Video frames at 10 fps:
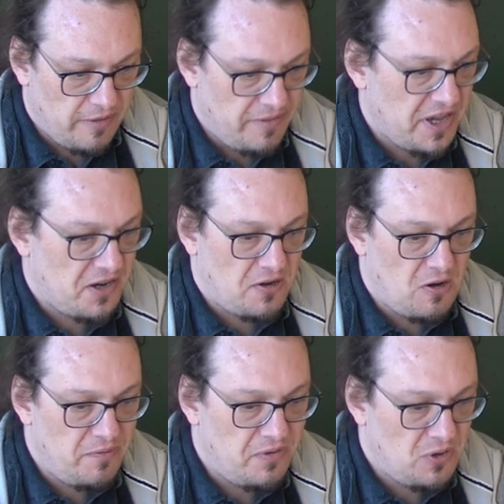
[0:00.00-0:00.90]
we get an
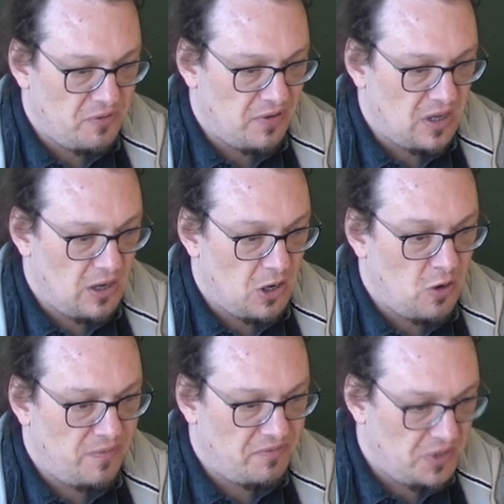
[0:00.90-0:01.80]
overview of,
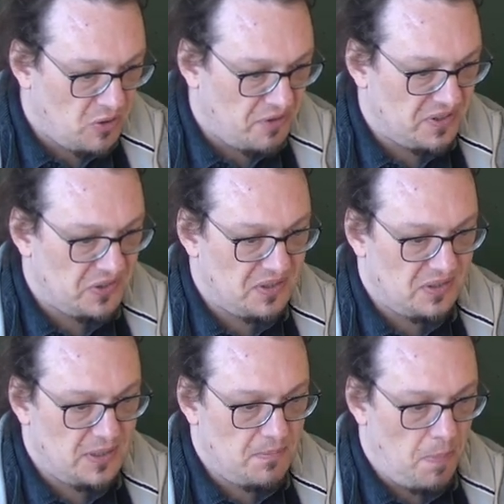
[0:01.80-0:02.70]
overview of the
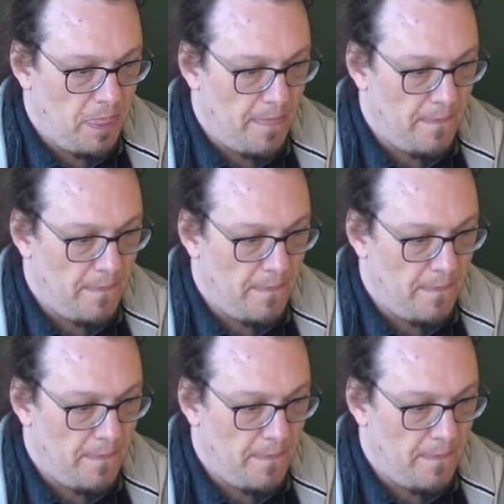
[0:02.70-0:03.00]
system.